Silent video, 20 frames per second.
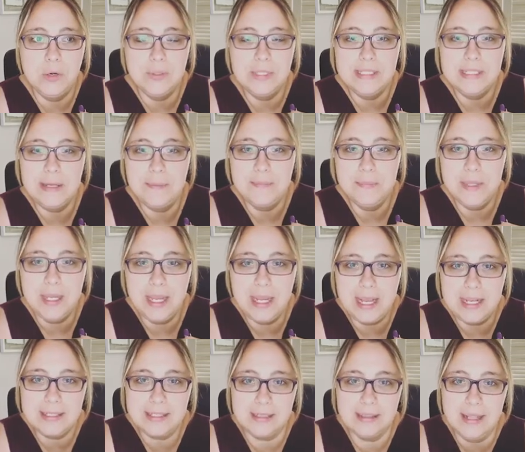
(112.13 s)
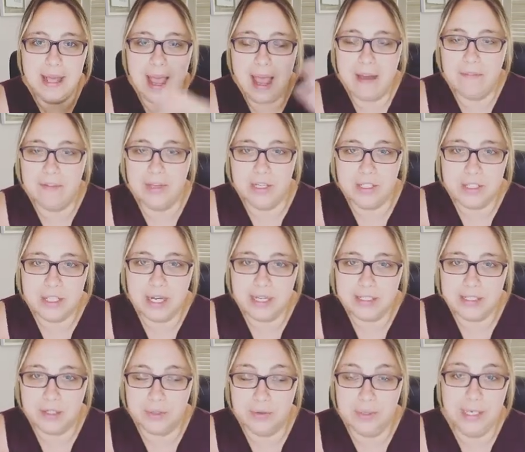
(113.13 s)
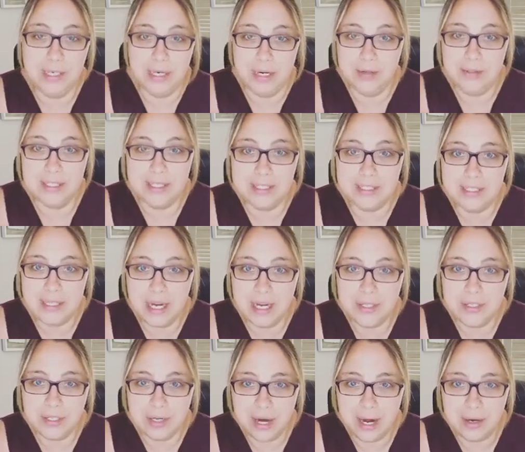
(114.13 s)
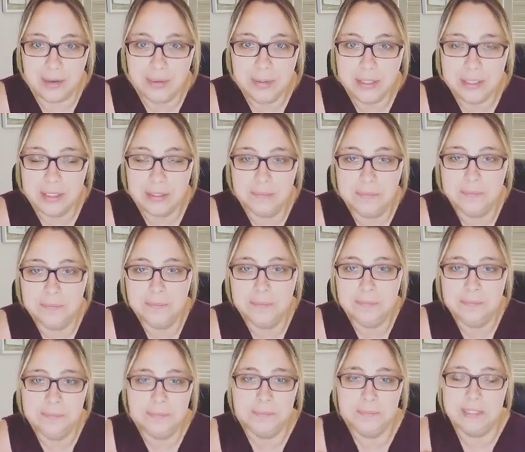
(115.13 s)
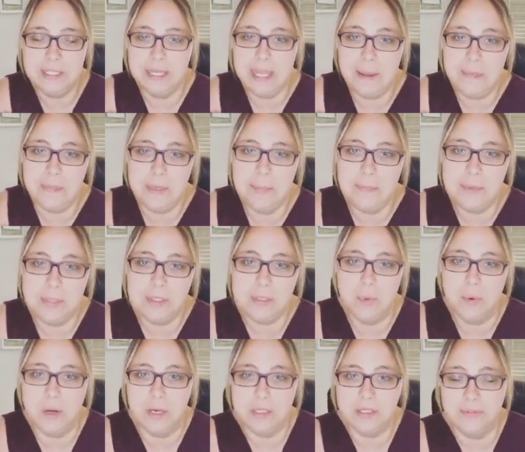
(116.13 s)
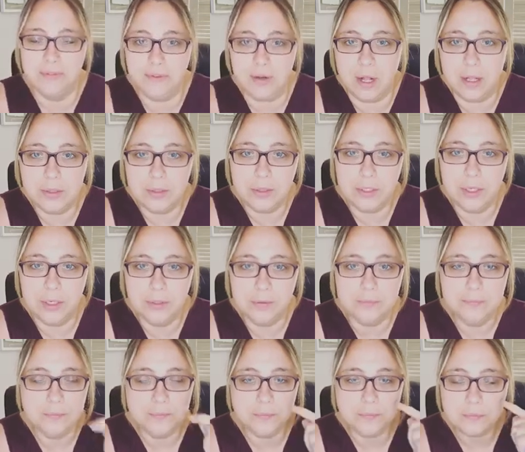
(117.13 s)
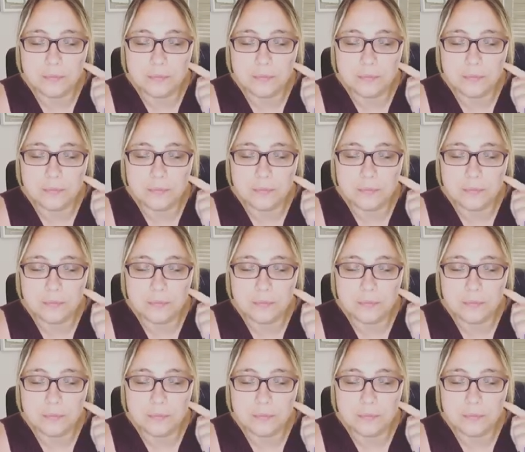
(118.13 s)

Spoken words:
something as lavish as a greenhouse inside your house to get people to want to follow you